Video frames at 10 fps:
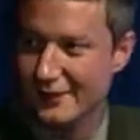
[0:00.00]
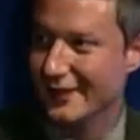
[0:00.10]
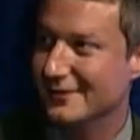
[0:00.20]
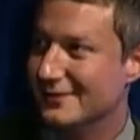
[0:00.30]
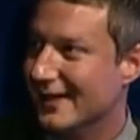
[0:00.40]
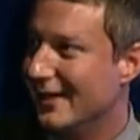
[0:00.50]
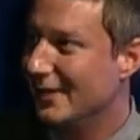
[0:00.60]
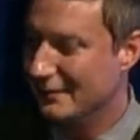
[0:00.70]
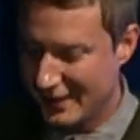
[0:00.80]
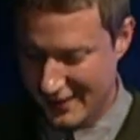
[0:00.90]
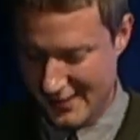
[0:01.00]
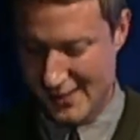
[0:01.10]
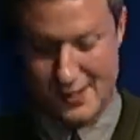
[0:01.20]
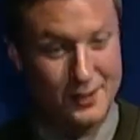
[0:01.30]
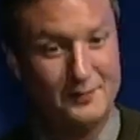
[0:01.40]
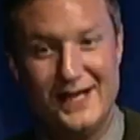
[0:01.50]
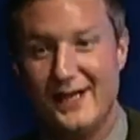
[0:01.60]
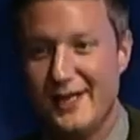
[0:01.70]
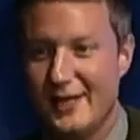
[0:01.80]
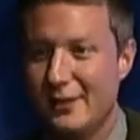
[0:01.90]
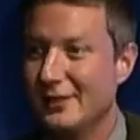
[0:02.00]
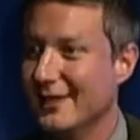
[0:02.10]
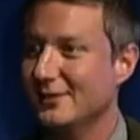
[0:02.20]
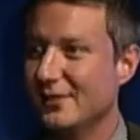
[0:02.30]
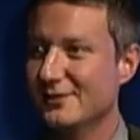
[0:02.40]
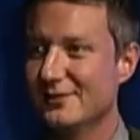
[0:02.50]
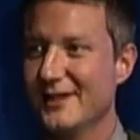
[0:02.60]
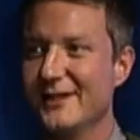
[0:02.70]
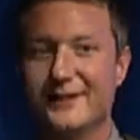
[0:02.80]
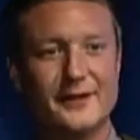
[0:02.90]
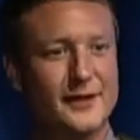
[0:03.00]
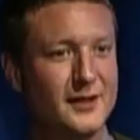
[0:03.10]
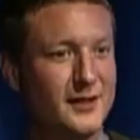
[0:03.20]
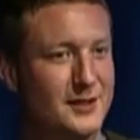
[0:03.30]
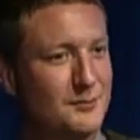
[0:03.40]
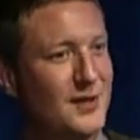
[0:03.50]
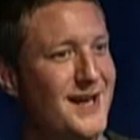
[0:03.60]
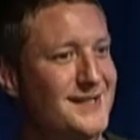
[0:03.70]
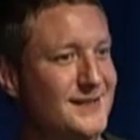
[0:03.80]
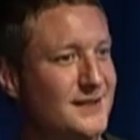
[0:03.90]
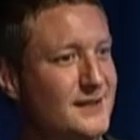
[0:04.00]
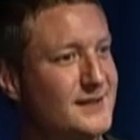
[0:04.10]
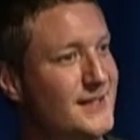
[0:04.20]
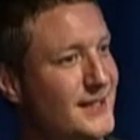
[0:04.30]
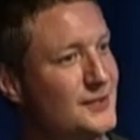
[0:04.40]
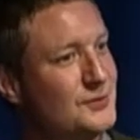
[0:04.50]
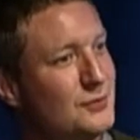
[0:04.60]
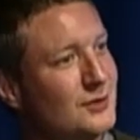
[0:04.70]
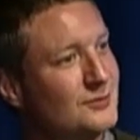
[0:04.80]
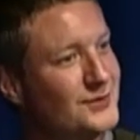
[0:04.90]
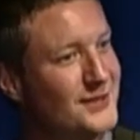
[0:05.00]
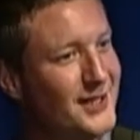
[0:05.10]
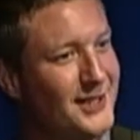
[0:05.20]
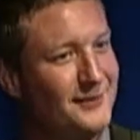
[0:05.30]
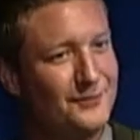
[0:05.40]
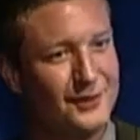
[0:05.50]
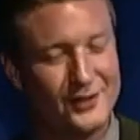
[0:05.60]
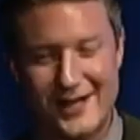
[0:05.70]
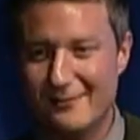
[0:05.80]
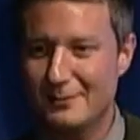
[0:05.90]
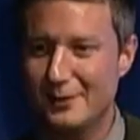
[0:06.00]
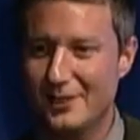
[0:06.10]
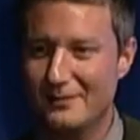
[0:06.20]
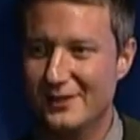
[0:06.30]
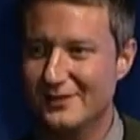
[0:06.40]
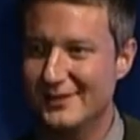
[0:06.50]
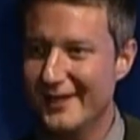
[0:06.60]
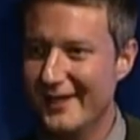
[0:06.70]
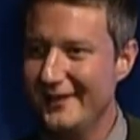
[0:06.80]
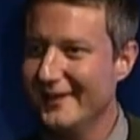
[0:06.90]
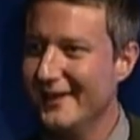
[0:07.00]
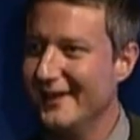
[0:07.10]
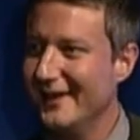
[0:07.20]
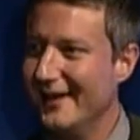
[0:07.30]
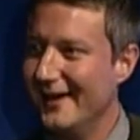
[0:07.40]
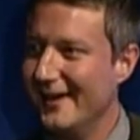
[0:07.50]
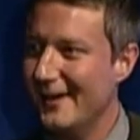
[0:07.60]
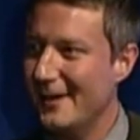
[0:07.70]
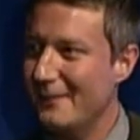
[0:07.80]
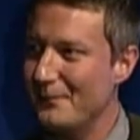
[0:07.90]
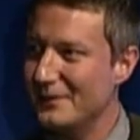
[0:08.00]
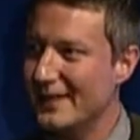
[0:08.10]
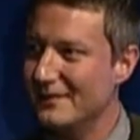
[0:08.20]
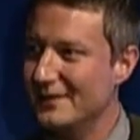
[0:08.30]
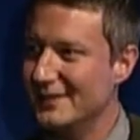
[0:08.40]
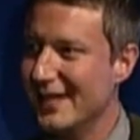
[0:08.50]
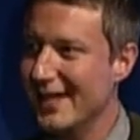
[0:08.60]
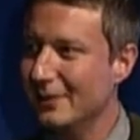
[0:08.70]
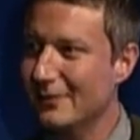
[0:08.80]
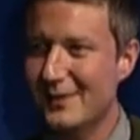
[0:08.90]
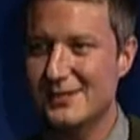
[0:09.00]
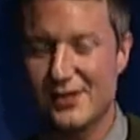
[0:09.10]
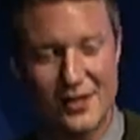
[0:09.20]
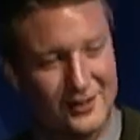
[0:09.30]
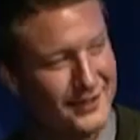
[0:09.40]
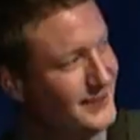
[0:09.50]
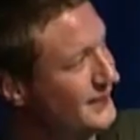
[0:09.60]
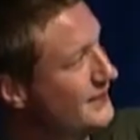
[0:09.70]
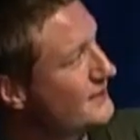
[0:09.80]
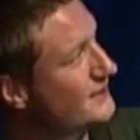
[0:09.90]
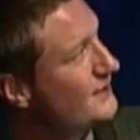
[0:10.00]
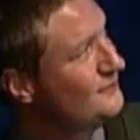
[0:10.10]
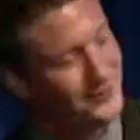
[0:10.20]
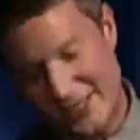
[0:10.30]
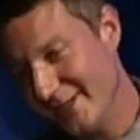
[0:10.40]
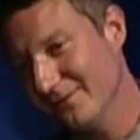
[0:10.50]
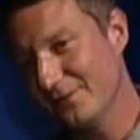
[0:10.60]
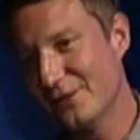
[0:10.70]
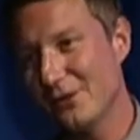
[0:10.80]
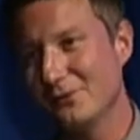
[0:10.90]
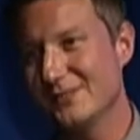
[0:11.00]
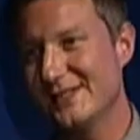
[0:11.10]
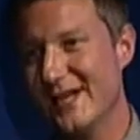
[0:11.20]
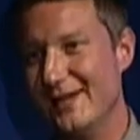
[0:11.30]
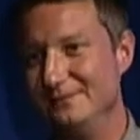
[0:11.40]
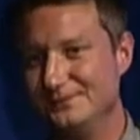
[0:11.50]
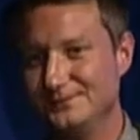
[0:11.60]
Thank you, Tom. Um, and I'd like to also thank the Nebraska State Historical Society for having me up here today. Um, the title of my talk is Fighting for the Homestead.